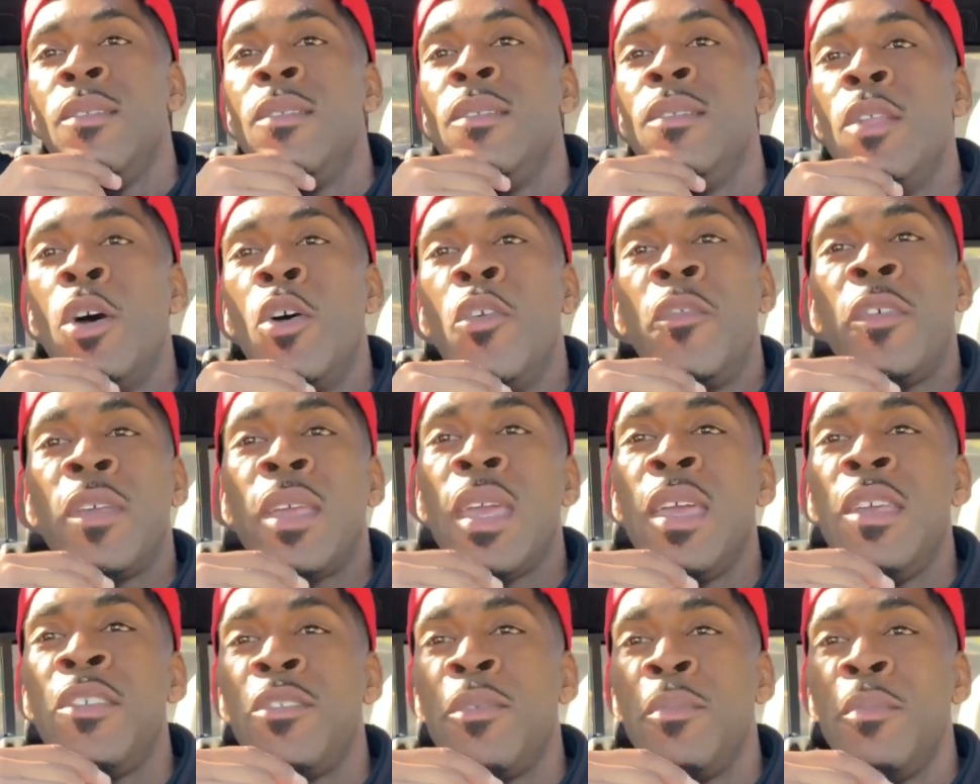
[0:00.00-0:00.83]

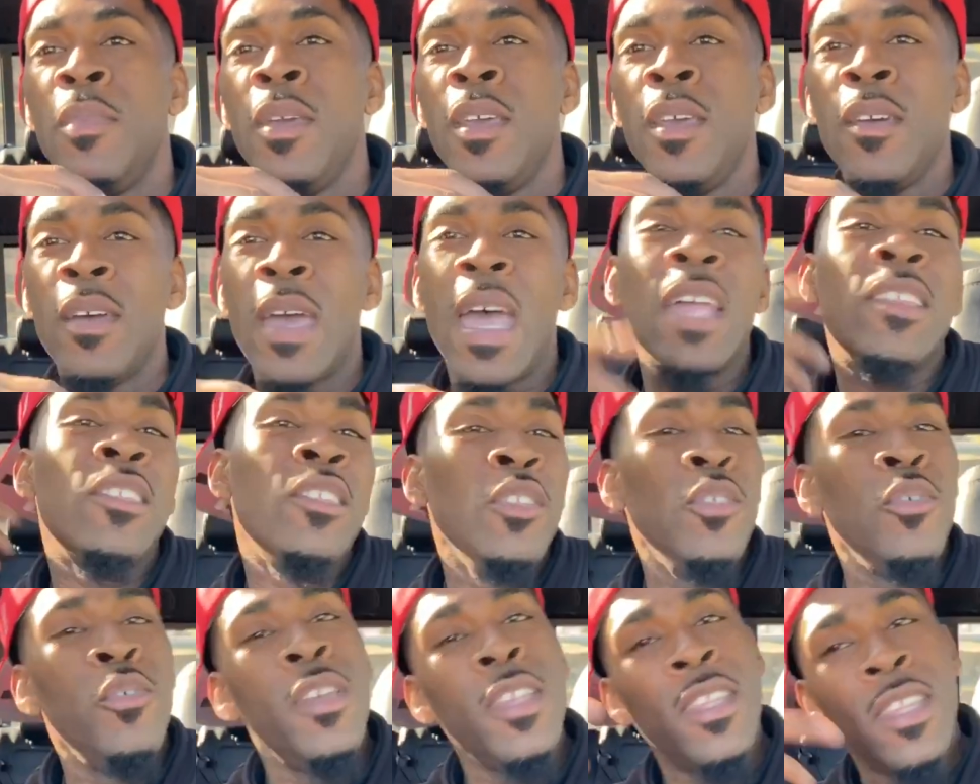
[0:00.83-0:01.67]
notification bell after
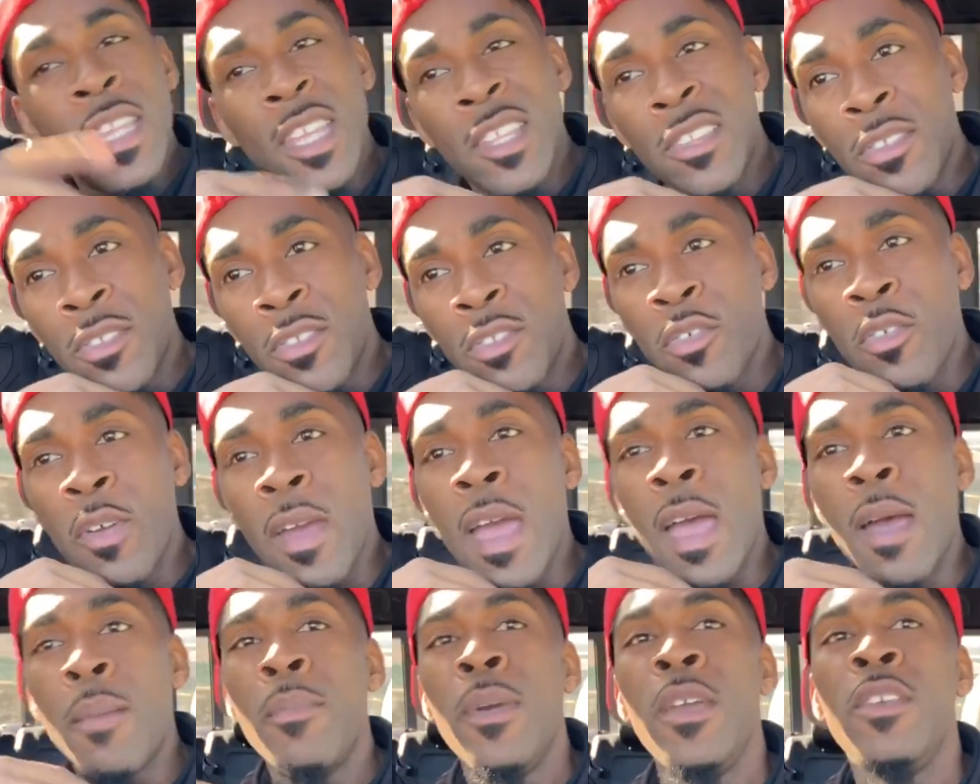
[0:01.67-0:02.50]
you hit that
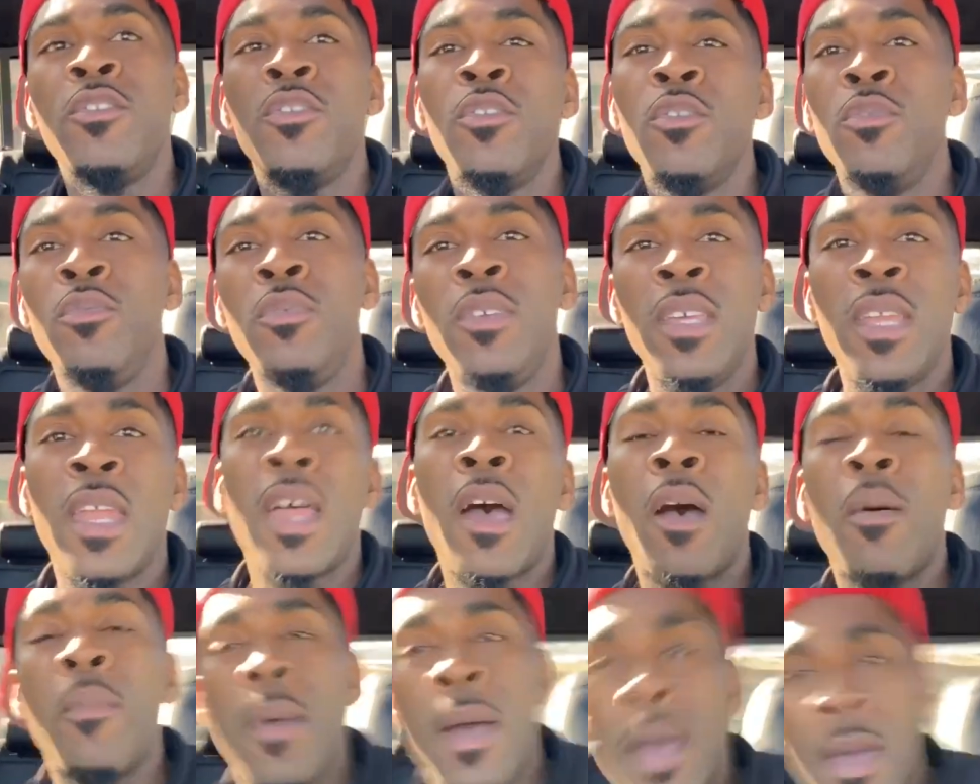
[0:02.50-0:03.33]
subscribe make sure you get
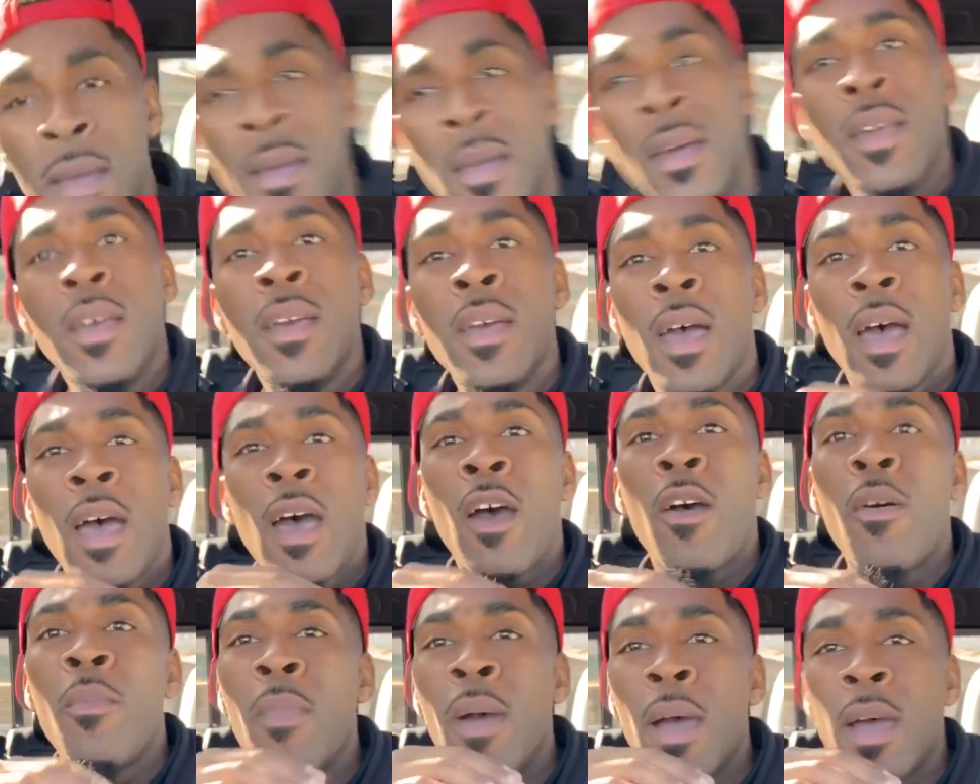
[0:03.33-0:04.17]
all my
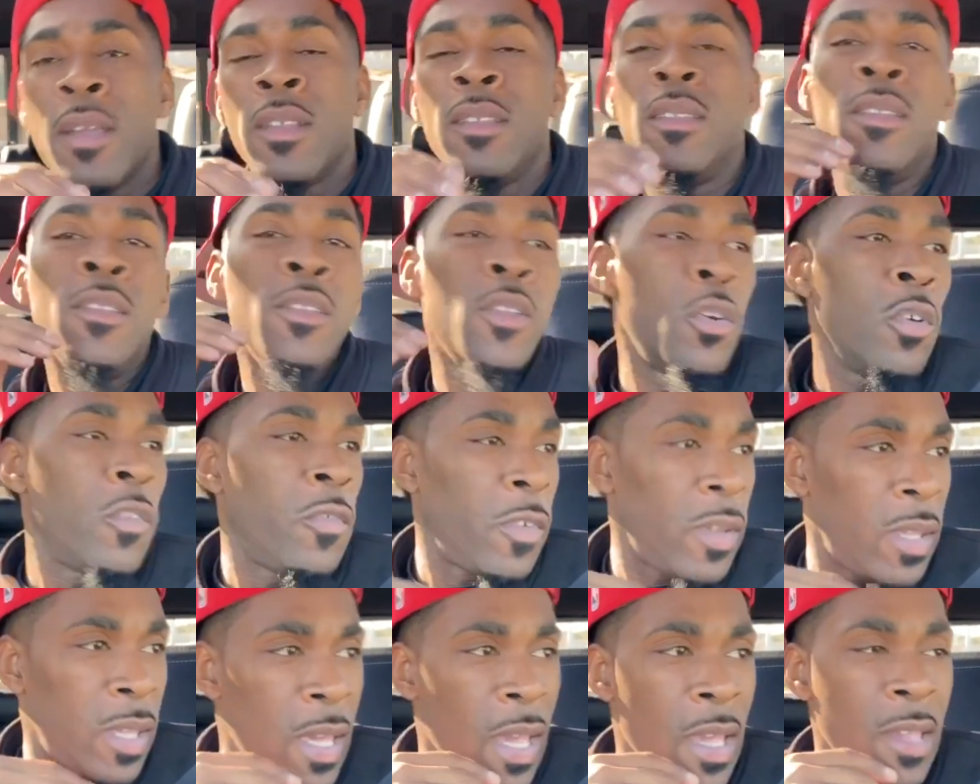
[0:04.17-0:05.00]
all my
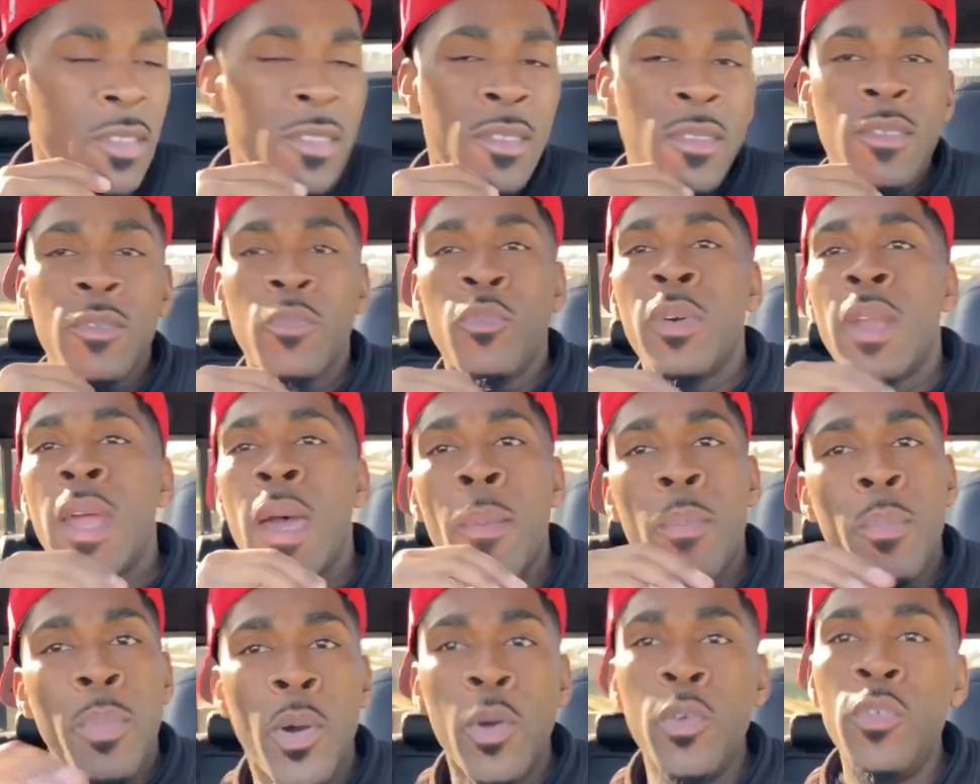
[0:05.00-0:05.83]
notifications when
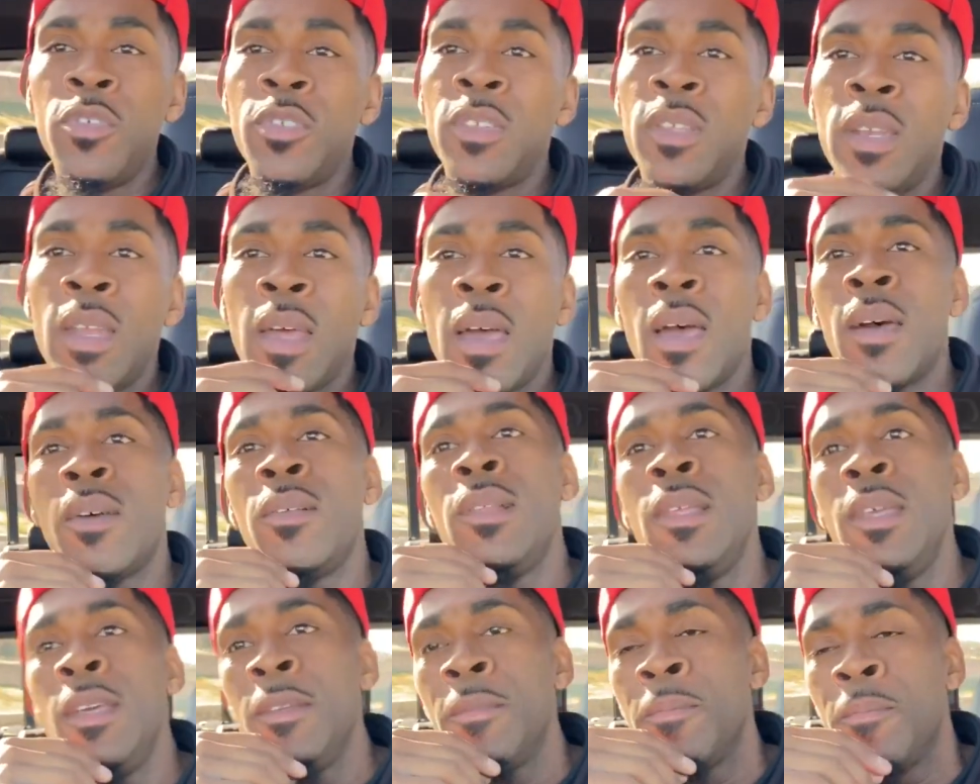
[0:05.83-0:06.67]
i post and all
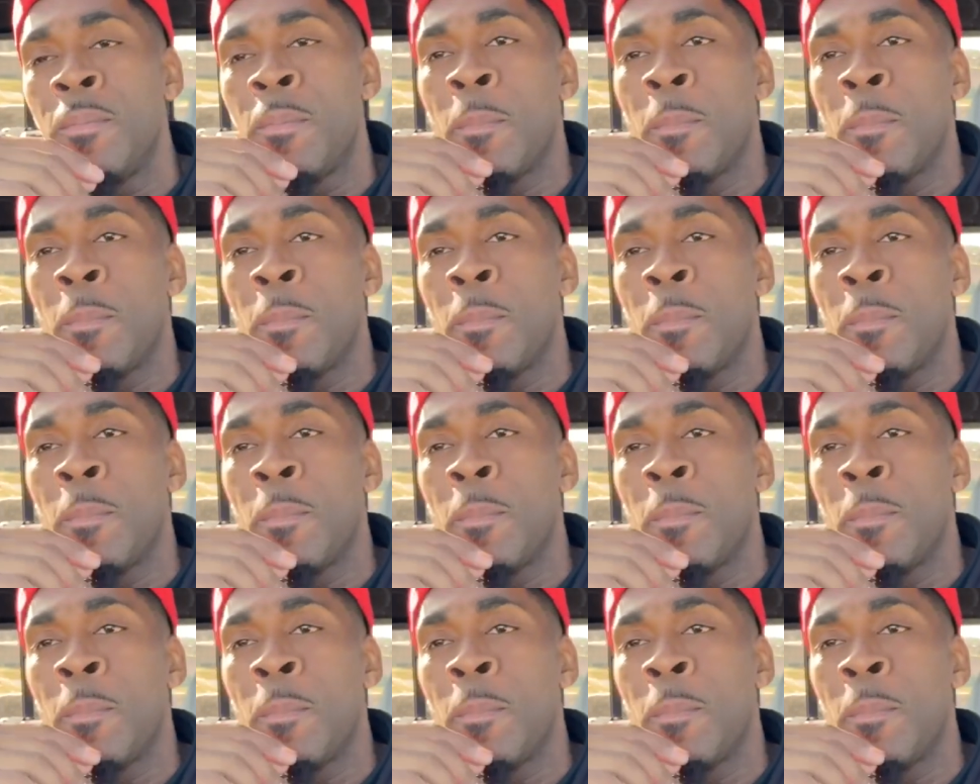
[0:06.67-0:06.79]
that